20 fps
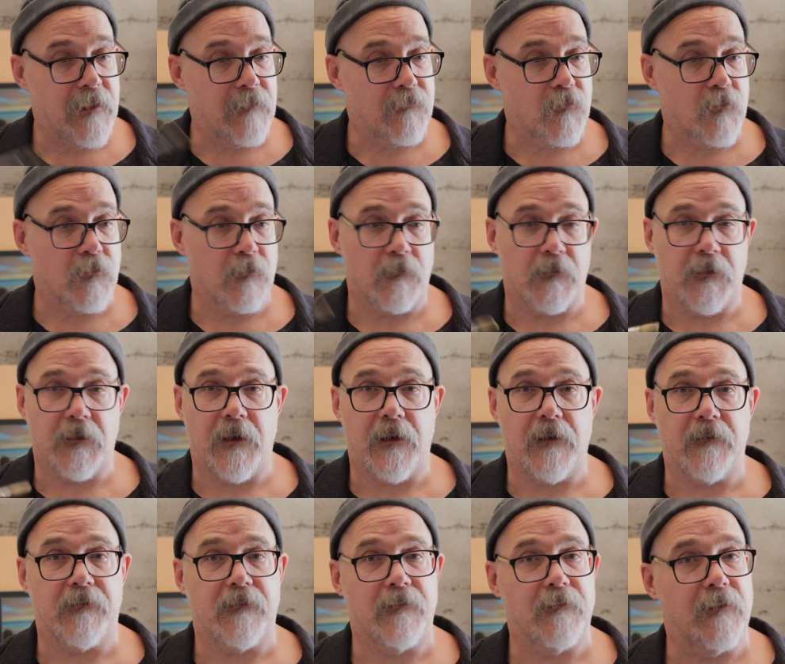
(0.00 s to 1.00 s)
after an
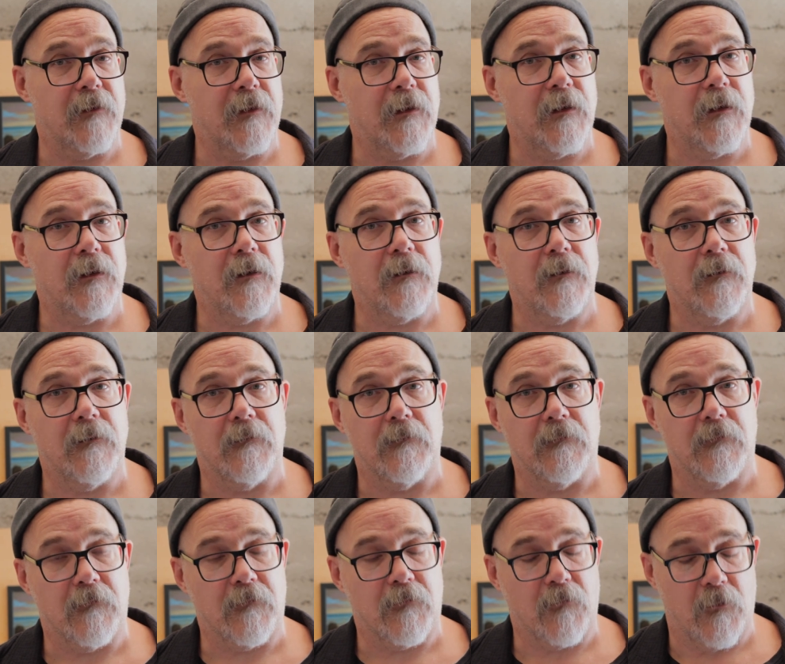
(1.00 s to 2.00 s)

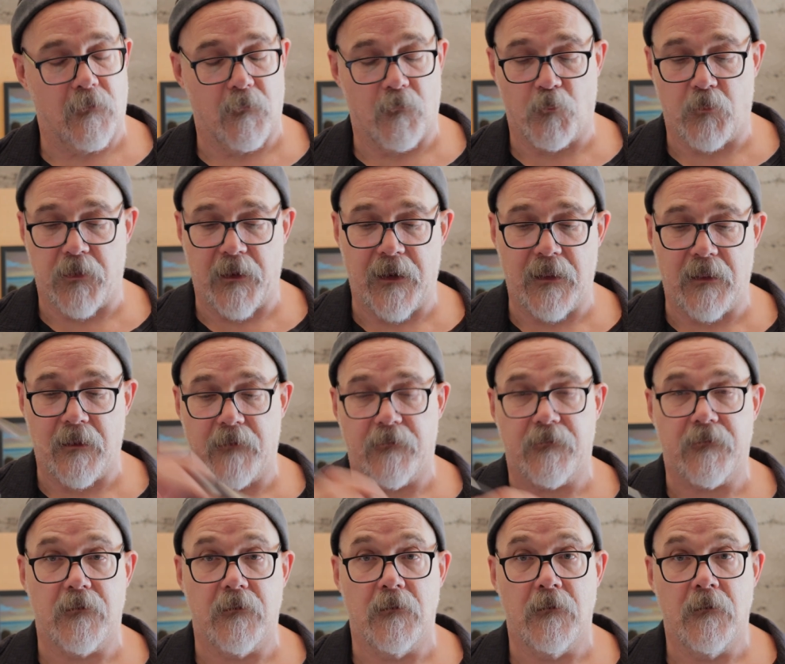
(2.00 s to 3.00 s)
essay. There's a
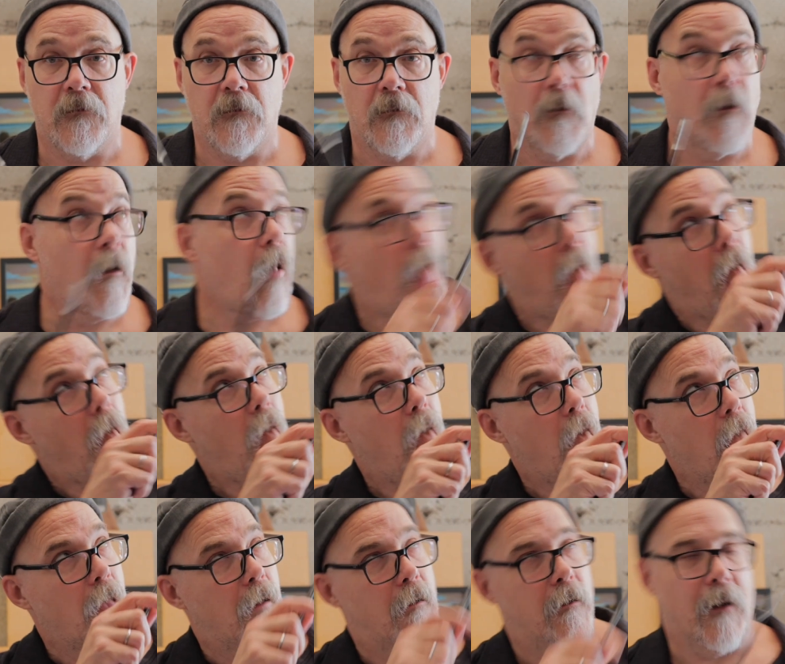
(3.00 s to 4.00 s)
playlist.
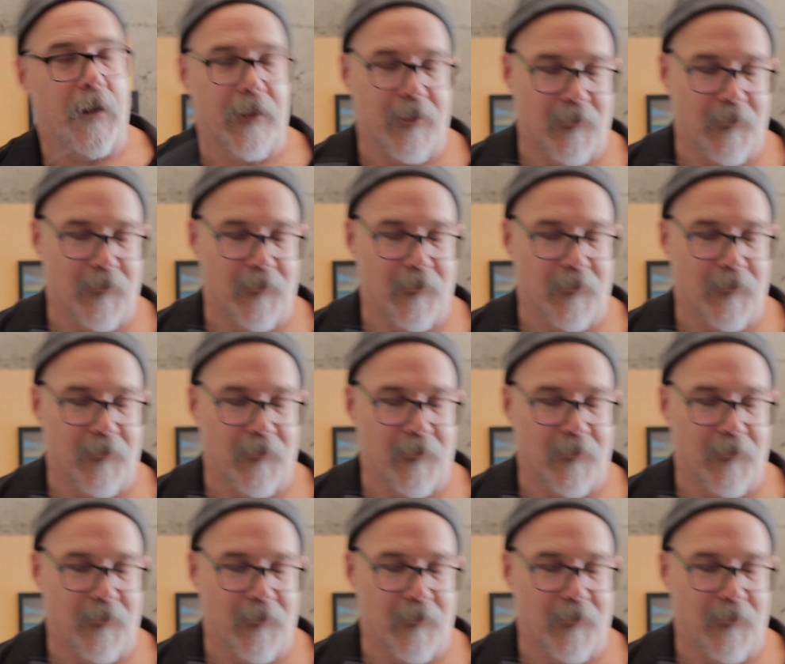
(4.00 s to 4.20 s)
I